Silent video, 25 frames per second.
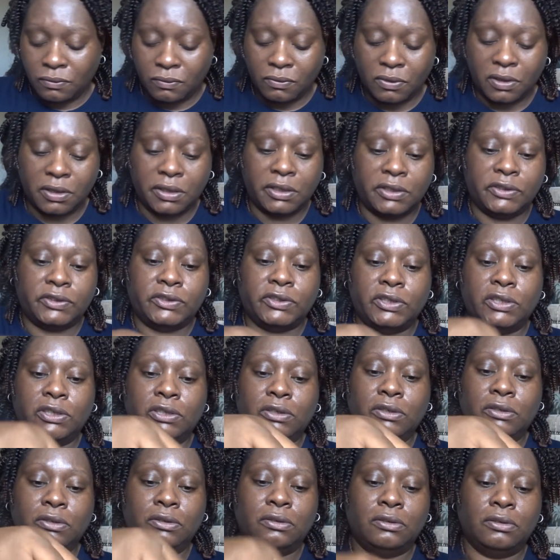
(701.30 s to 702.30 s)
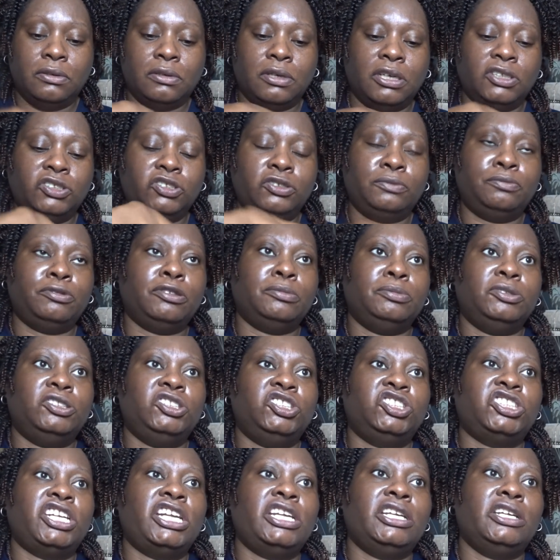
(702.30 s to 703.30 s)
Right, I should probably
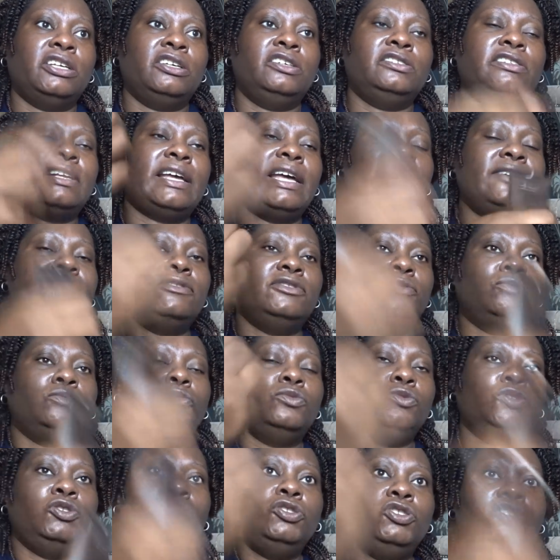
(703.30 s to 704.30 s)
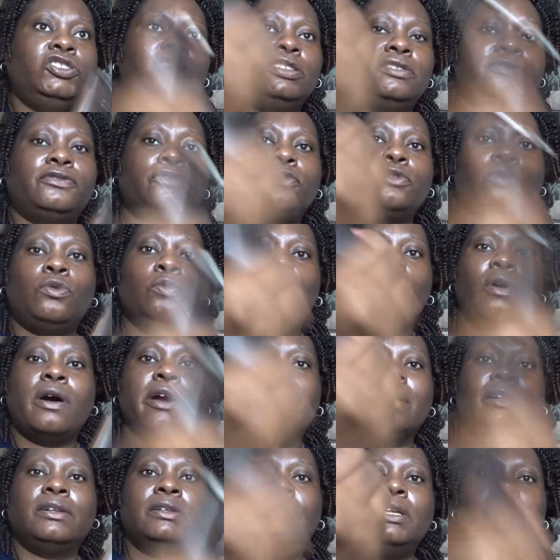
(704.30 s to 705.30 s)
shake it because I haven't used it for a
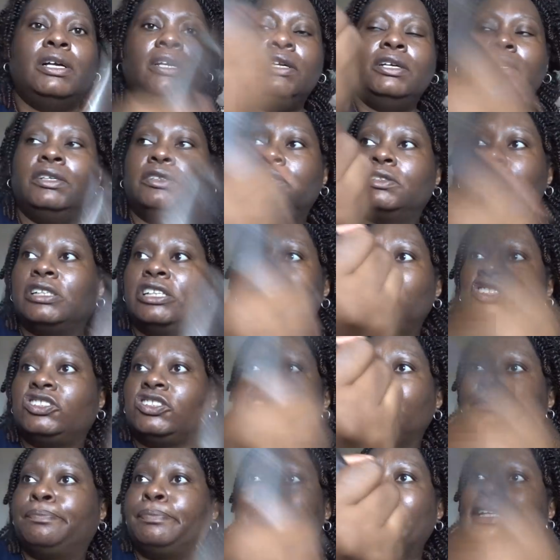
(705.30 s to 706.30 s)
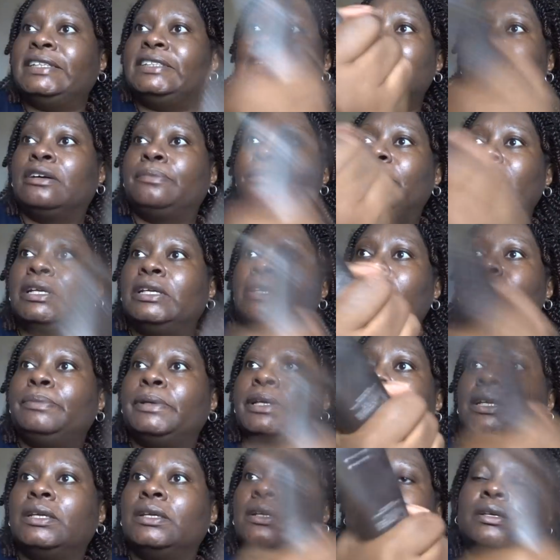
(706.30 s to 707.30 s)
while. So let's just blend it up a little
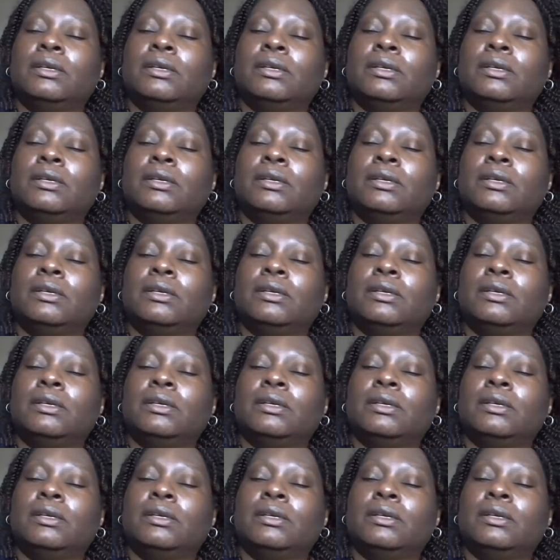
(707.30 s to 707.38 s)
bit.